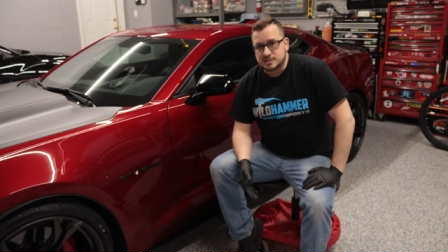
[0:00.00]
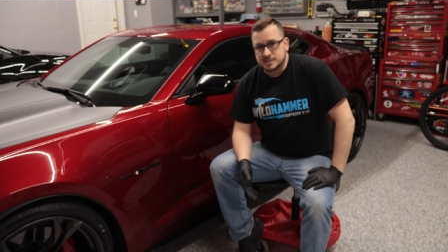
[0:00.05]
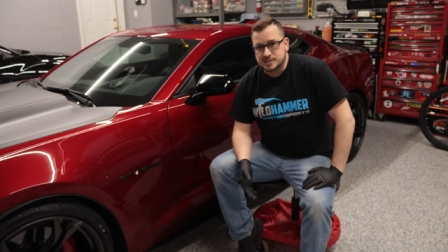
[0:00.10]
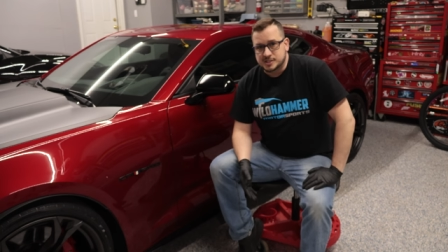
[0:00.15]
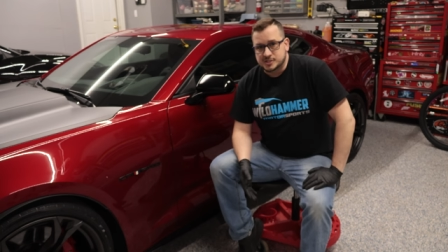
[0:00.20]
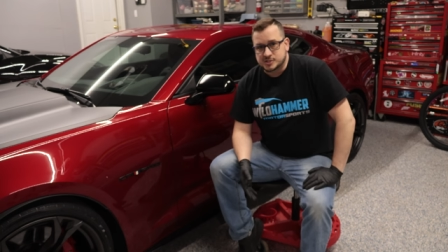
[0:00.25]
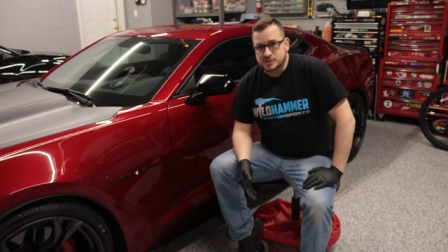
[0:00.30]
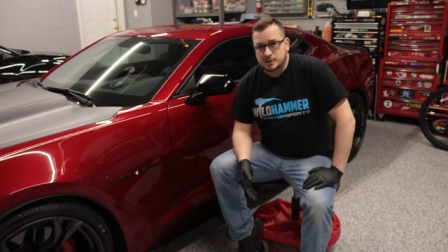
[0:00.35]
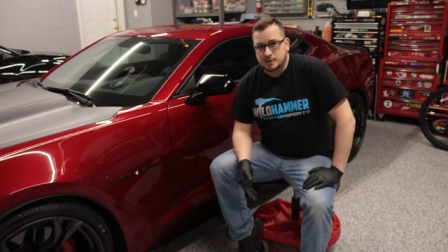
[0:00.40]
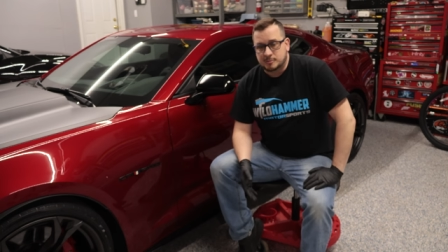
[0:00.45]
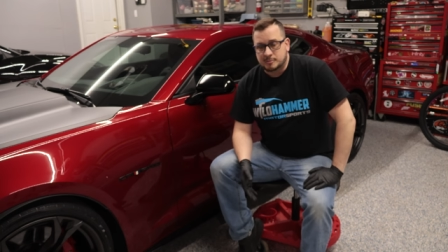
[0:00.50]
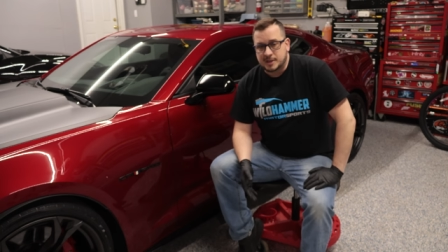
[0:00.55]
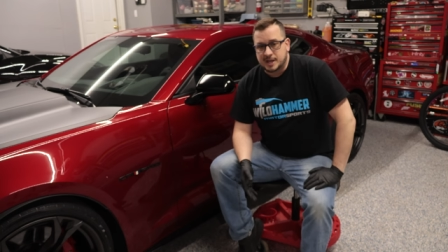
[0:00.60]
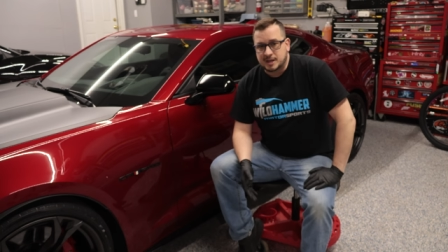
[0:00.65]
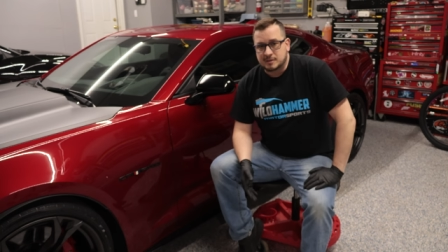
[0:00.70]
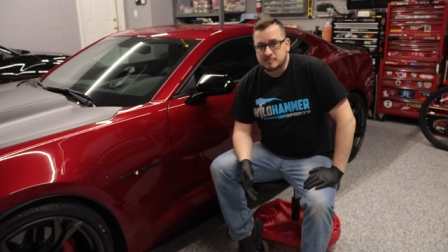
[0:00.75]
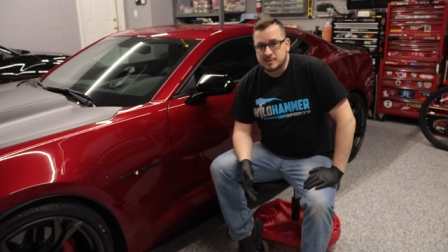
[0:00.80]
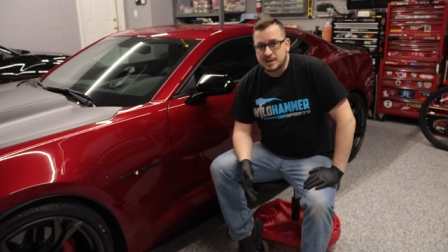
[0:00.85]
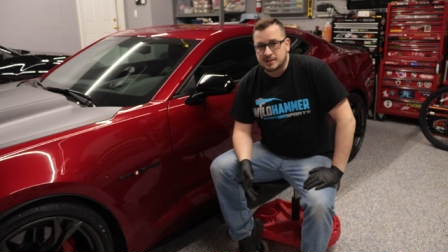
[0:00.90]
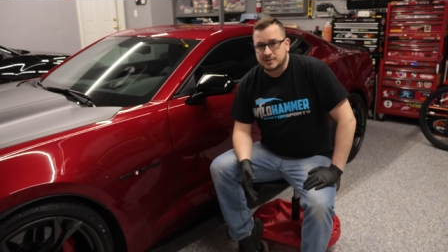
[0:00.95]
the digital
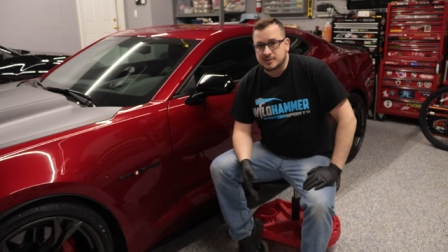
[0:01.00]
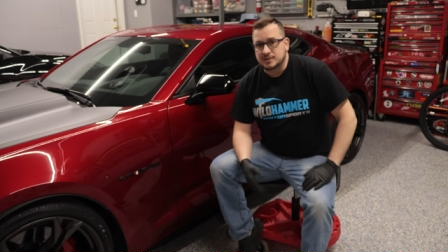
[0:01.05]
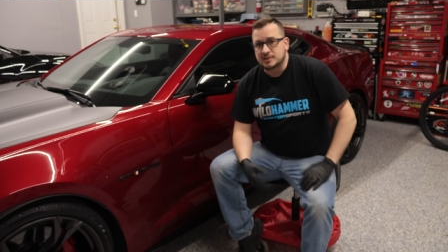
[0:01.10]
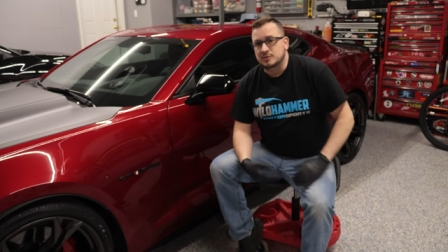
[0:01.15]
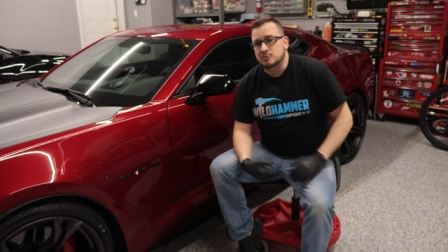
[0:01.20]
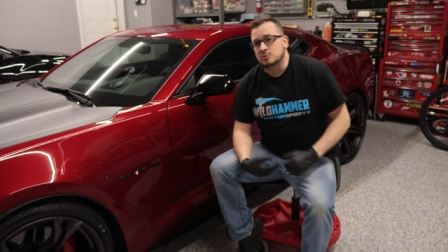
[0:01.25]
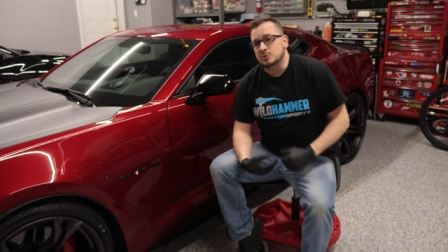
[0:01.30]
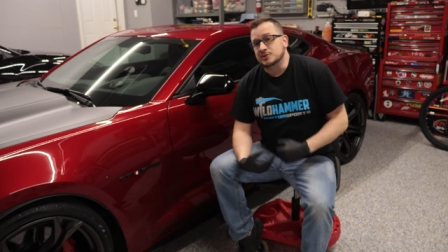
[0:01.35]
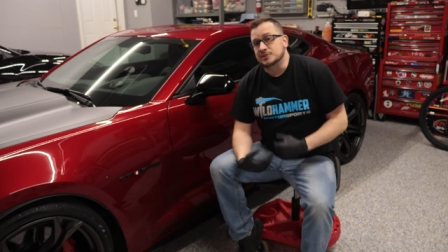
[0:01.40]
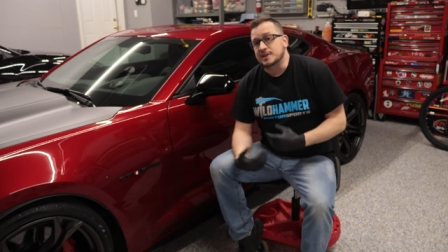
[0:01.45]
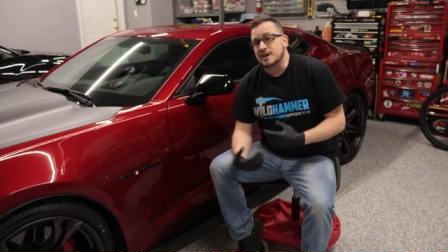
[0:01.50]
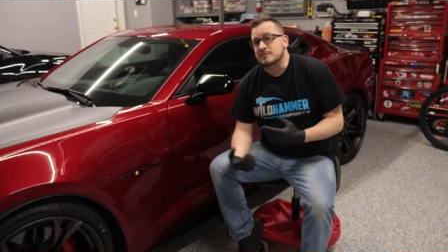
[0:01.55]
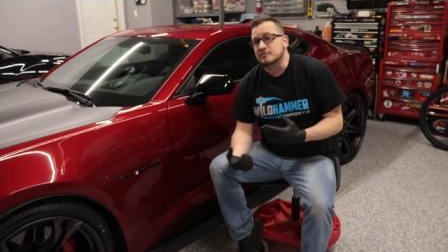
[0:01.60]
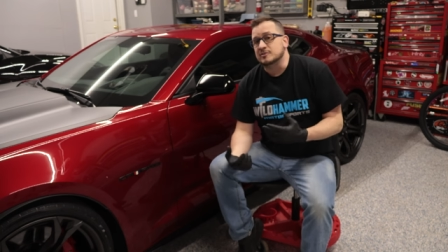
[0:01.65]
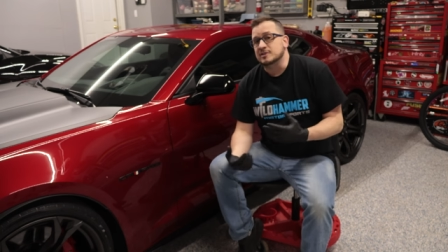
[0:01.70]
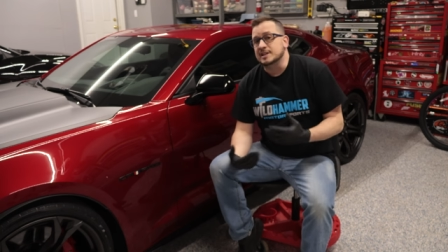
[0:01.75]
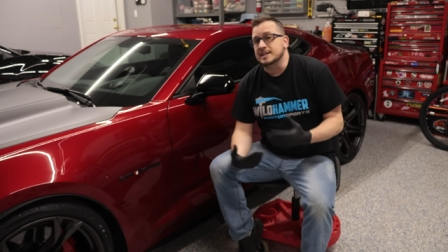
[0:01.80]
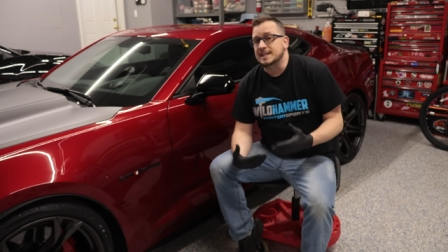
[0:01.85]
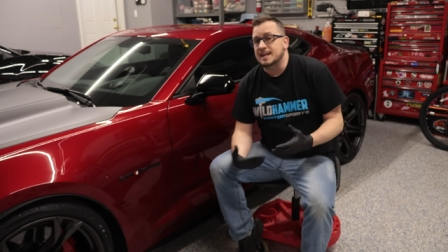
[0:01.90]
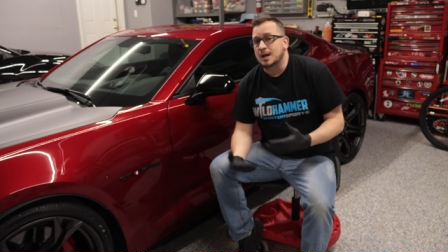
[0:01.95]
pen method will
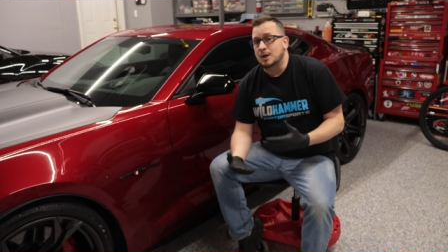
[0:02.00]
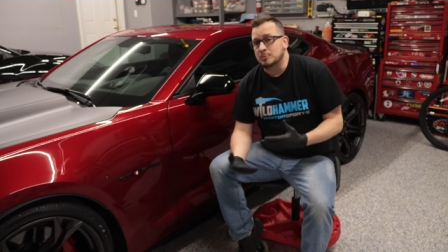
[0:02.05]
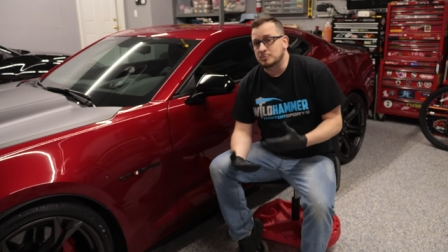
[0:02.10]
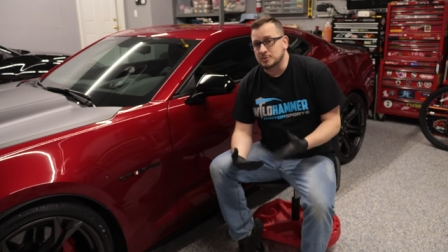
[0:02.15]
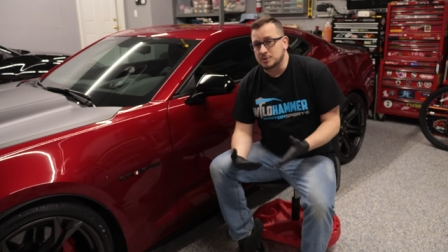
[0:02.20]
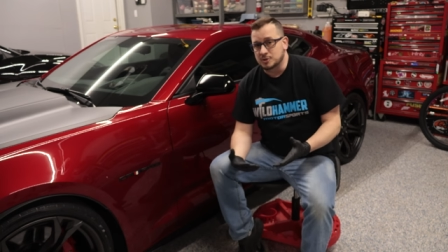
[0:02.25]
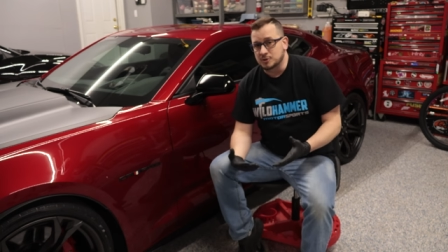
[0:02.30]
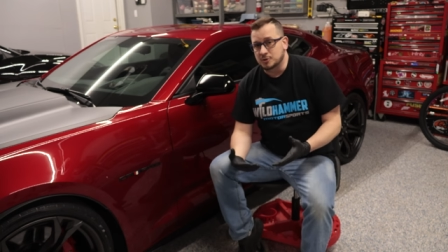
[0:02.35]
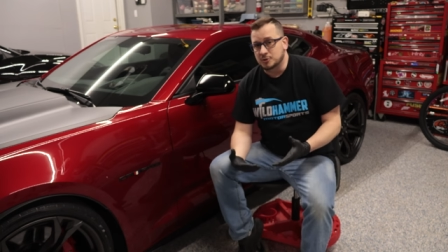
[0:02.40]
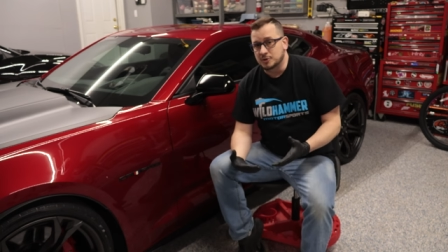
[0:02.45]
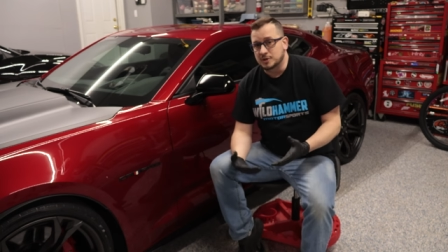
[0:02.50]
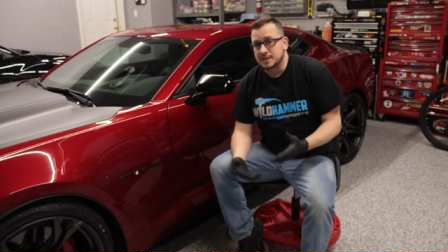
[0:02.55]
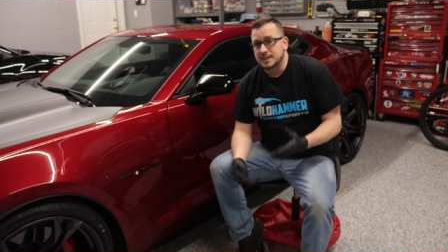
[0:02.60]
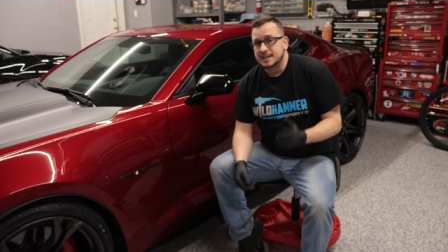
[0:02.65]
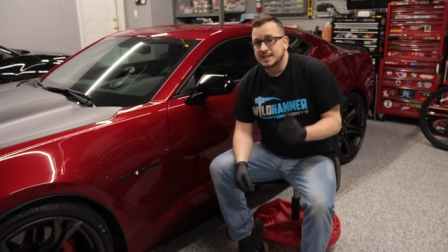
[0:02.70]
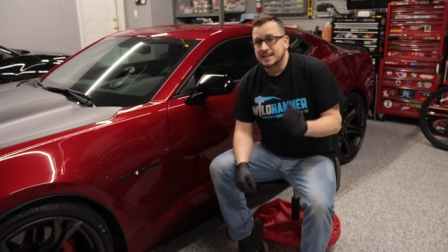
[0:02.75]
definitely help you